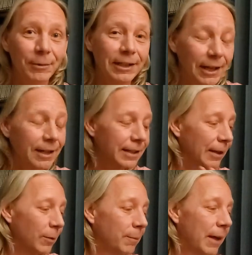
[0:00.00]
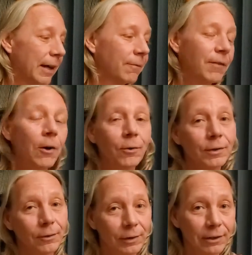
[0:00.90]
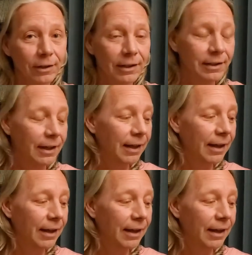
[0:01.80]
because I went back and found those old lyrics,